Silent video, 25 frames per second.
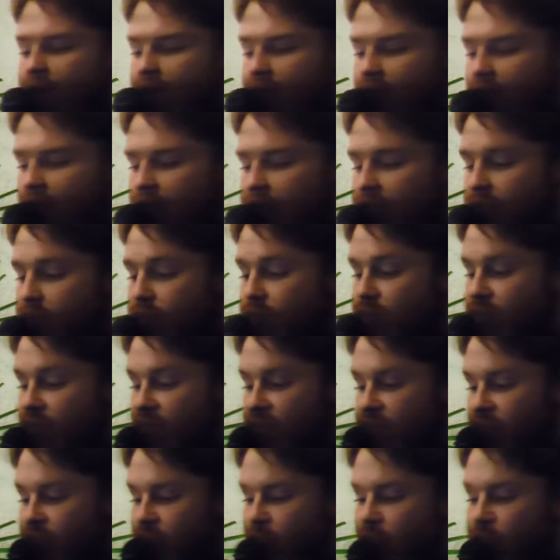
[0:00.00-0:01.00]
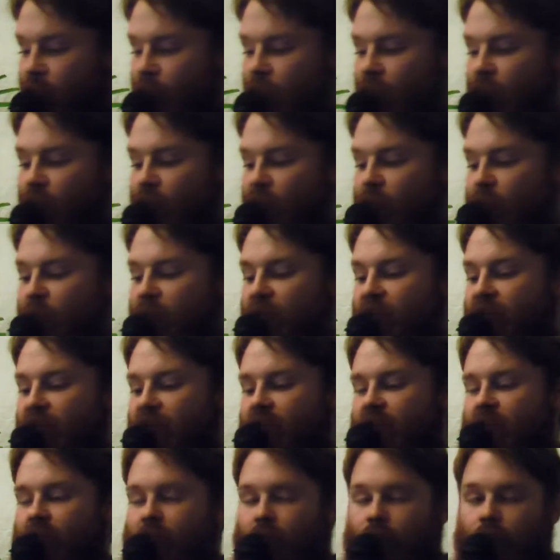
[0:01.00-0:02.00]
A few years ago, I was being
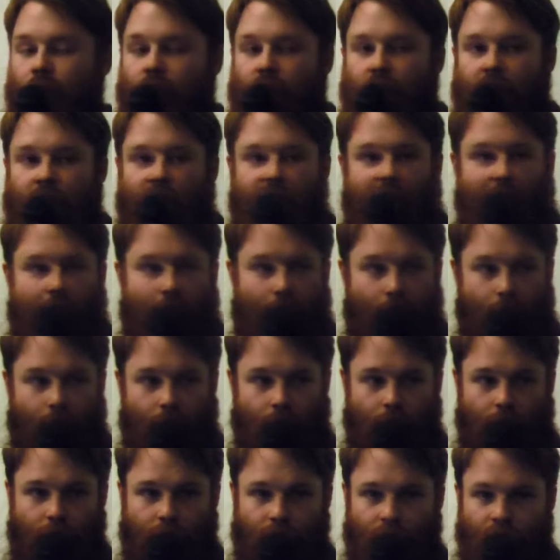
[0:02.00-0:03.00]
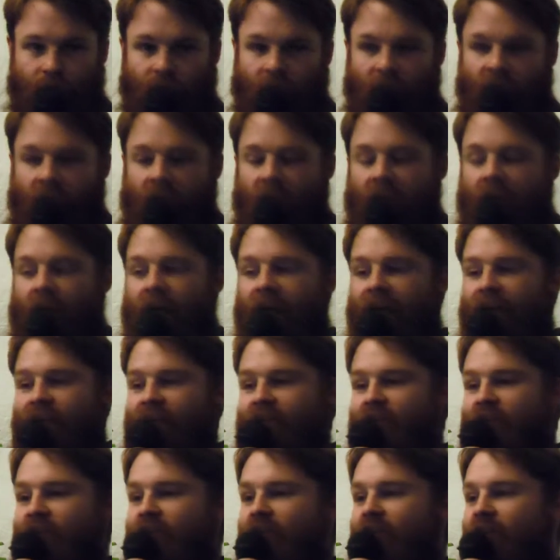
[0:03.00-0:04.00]
interviewed for radio,
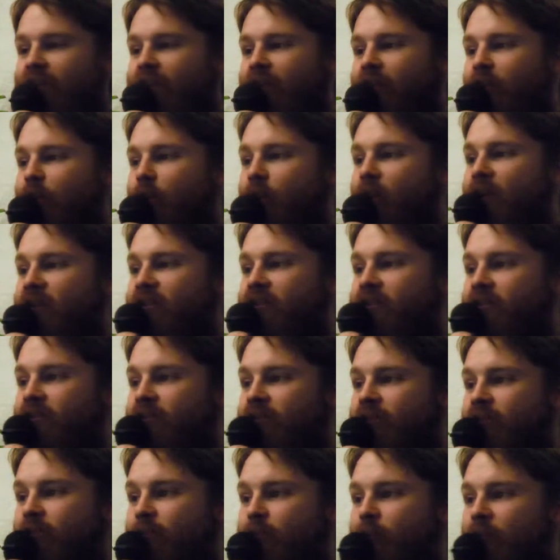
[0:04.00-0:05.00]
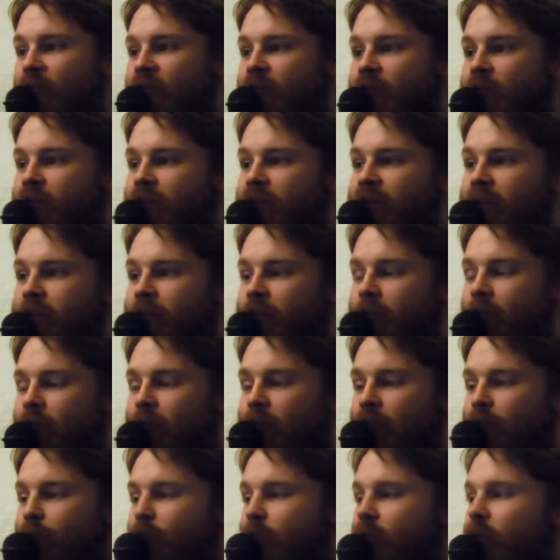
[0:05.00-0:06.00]
and the questions by the radio
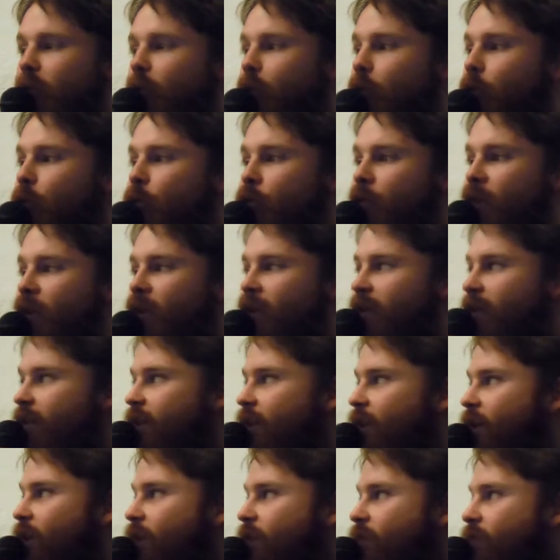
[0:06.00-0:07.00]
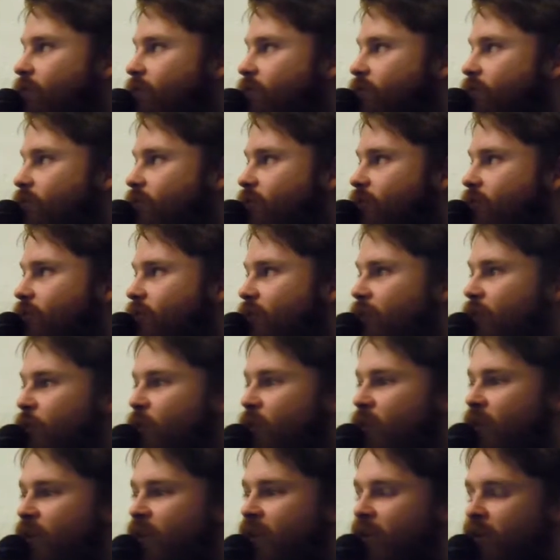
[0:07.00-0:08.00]
host were all laid out. They were
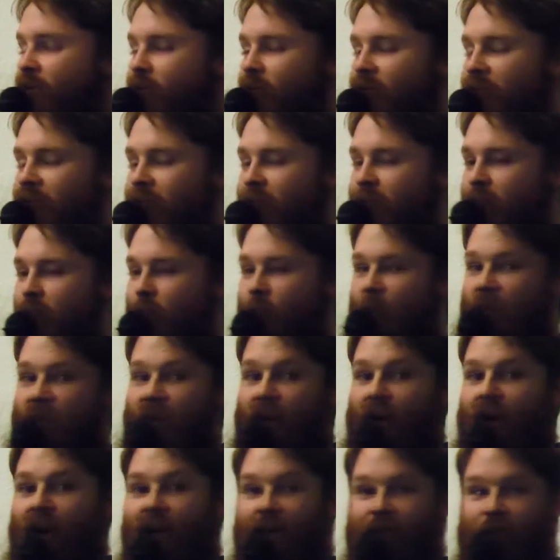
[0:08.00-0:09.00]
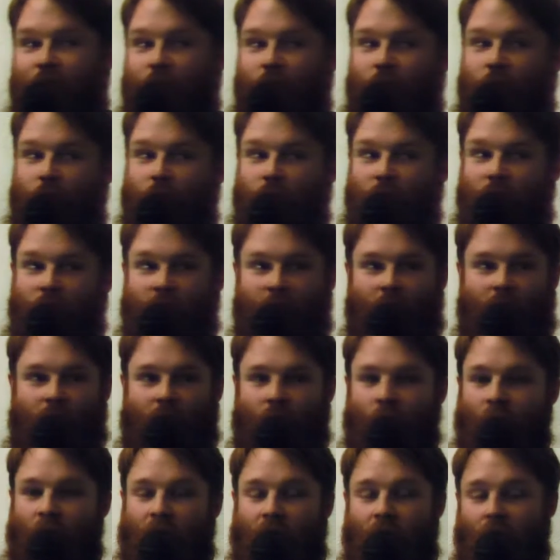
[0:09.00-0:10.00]
there ready for me. I knew
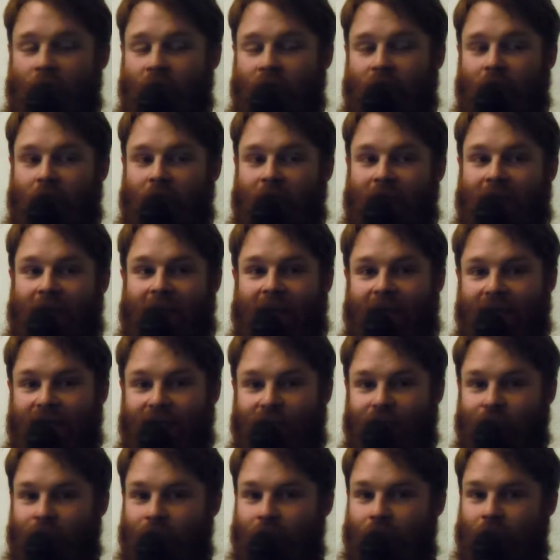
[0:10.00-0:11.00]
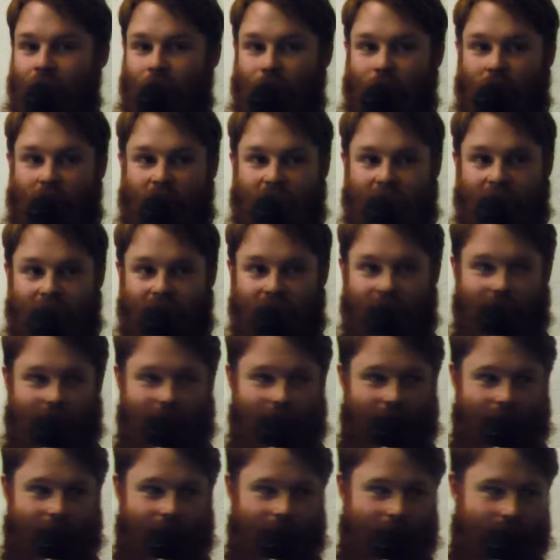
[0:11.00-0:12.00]
what I was going to answer to those questions.
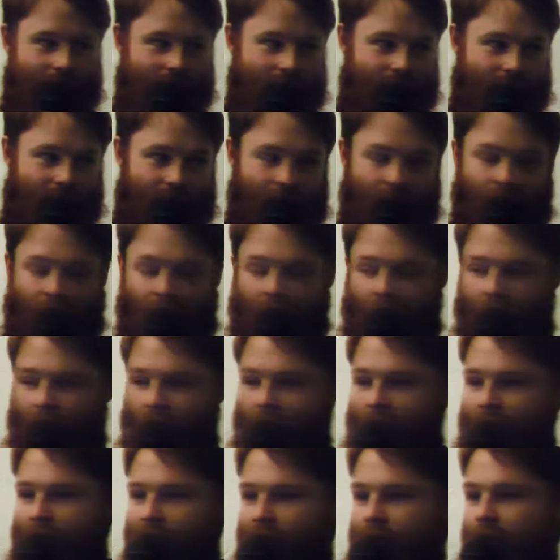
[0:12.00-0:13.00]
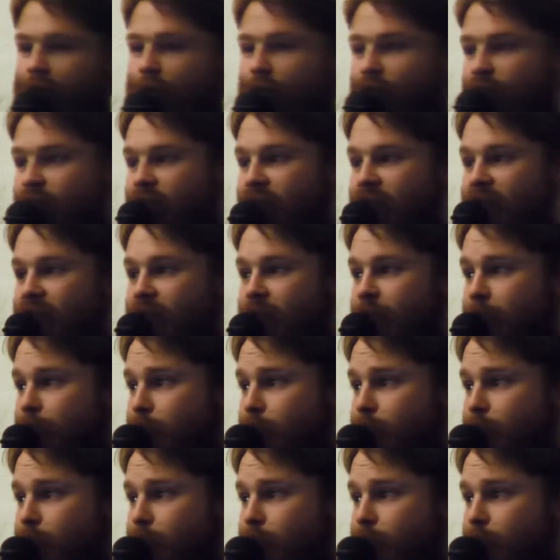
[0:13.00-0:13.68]
I was ready.